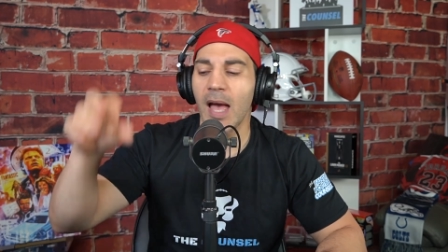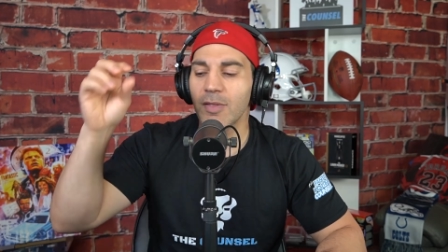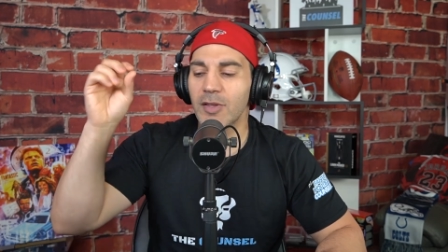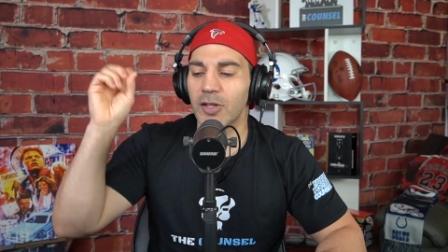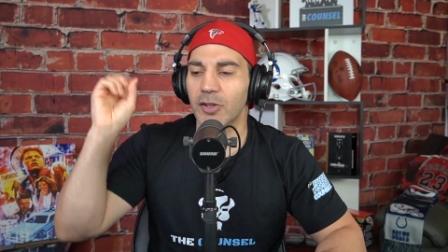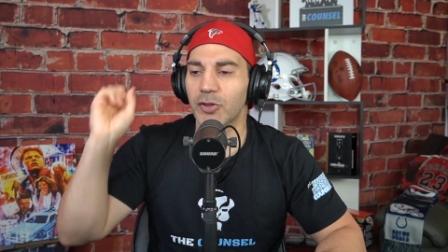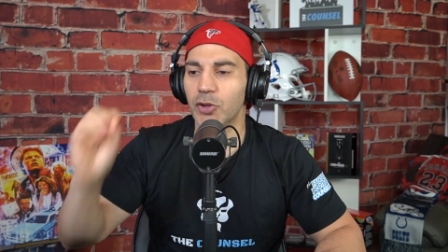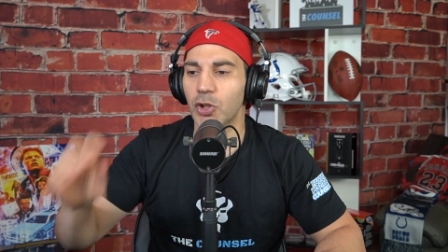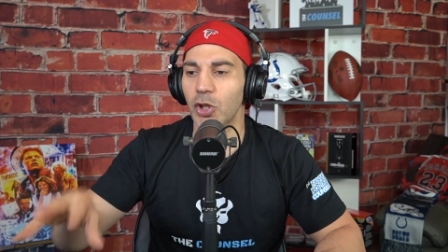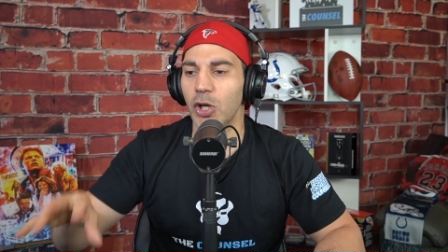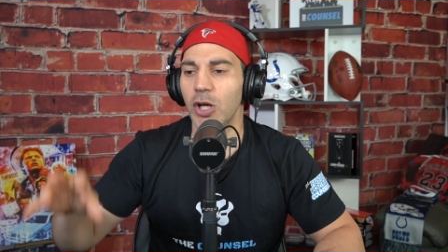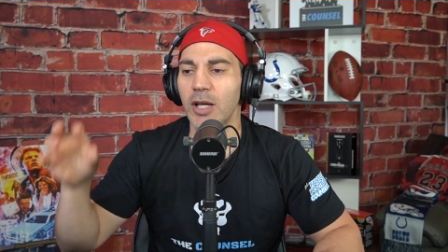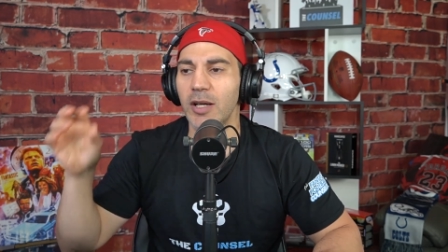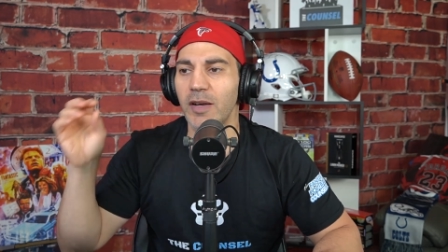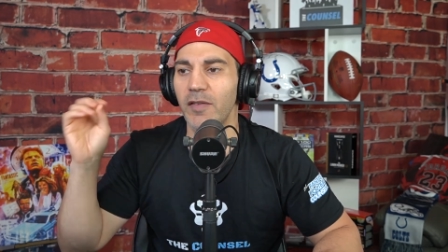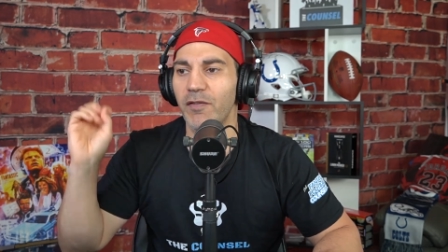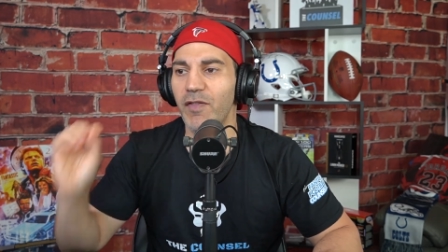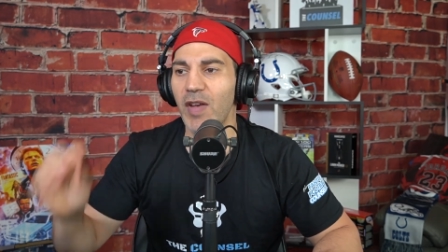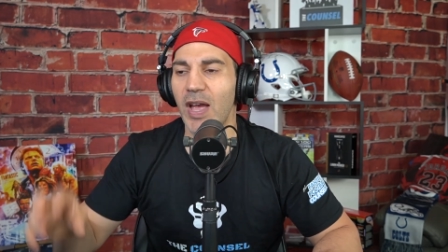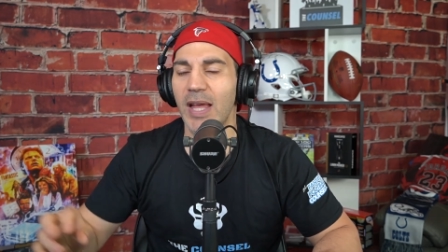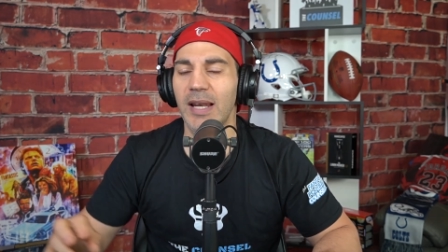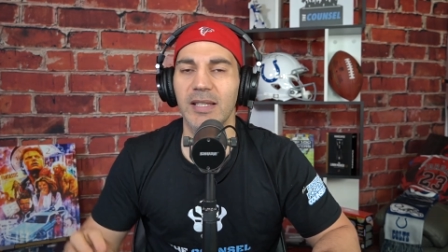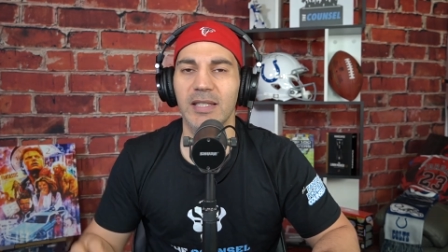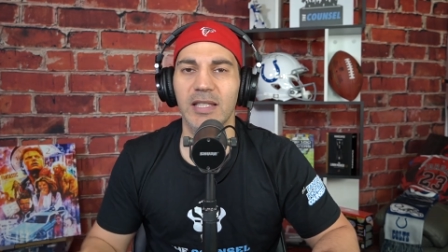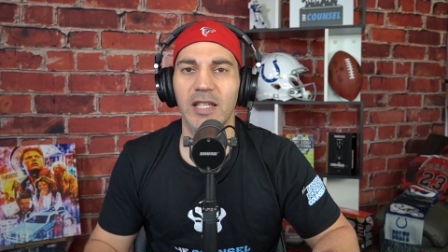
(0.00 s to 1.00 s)
The third
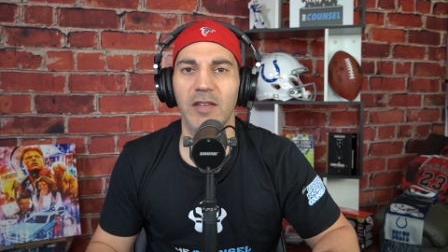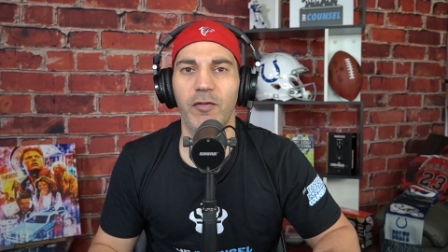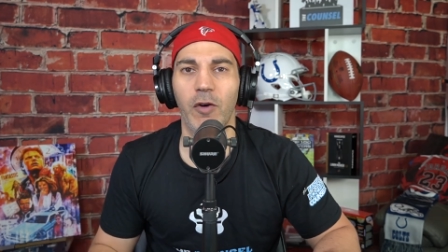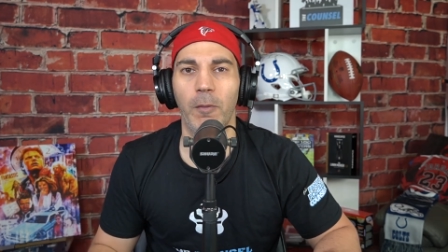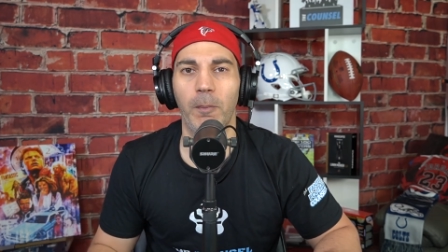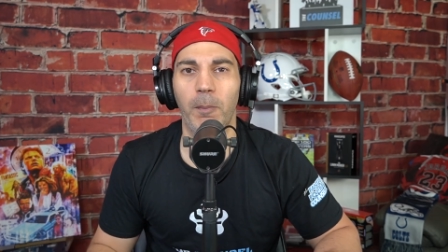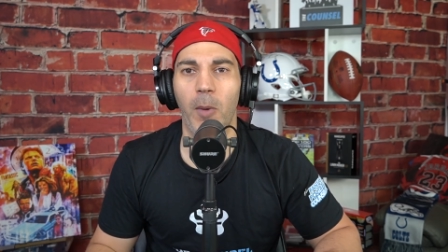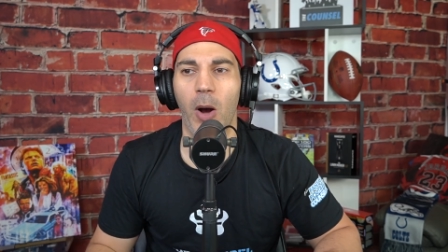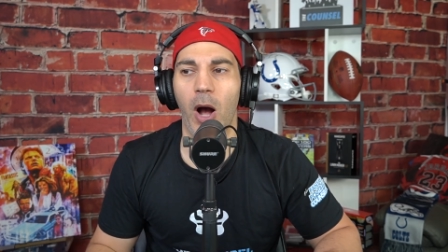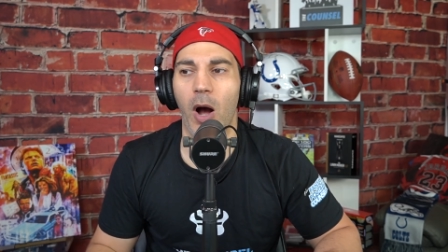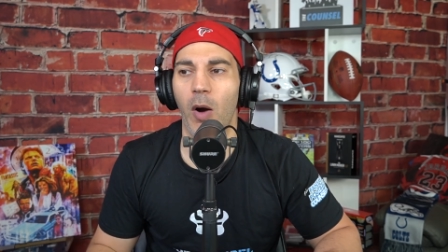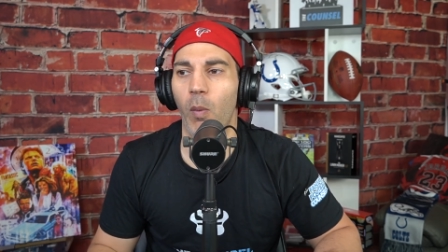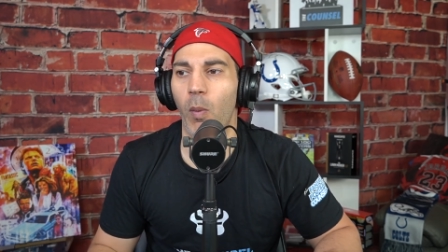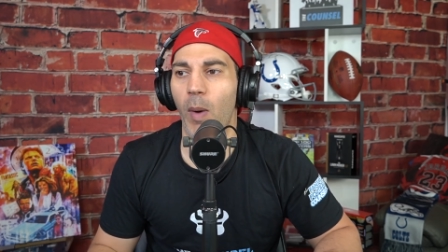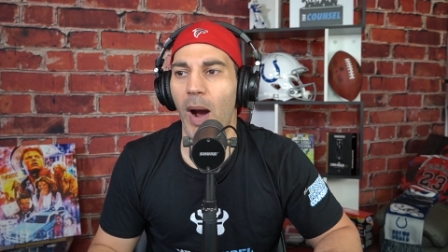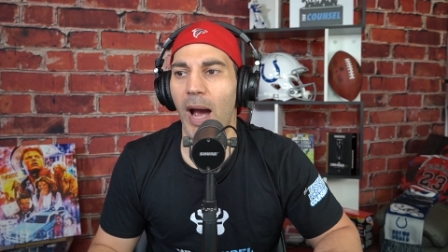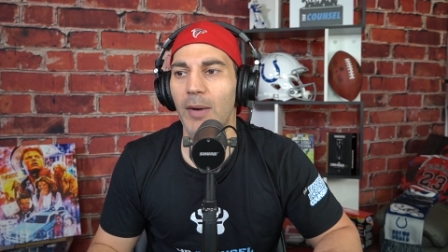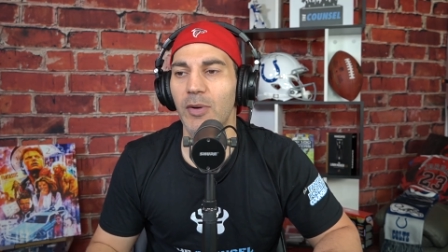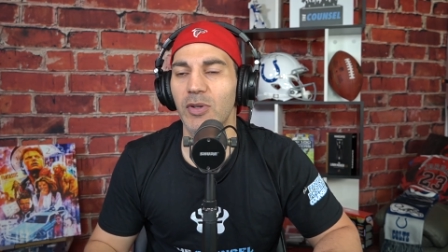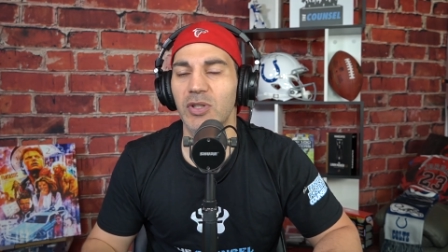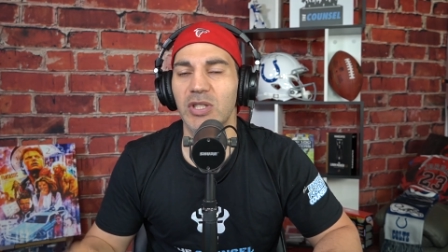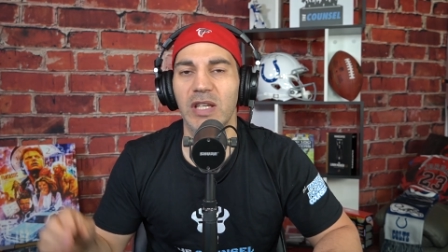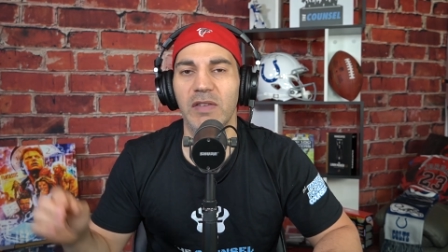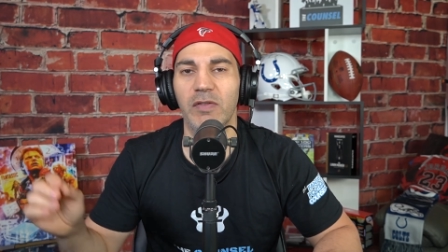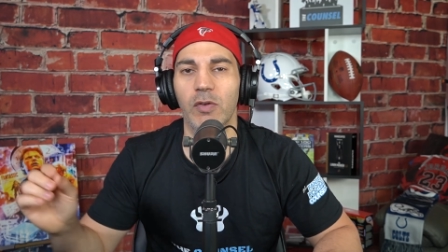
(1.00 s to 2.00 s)
fantasy football
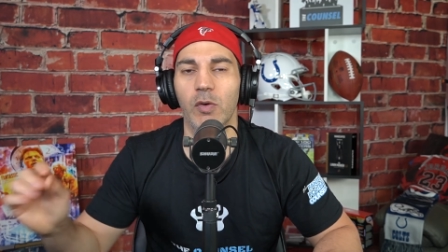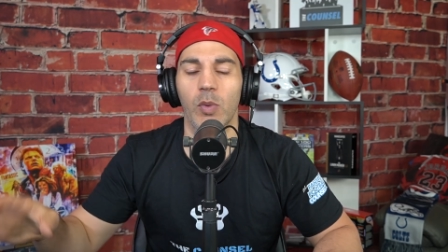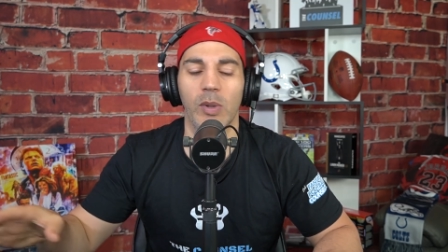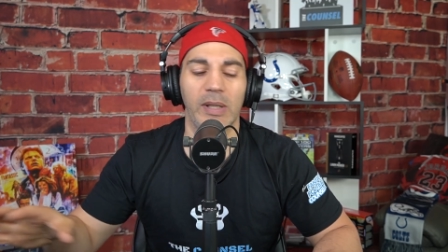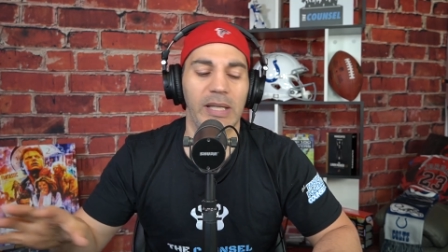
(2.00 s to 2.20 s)
wide receiver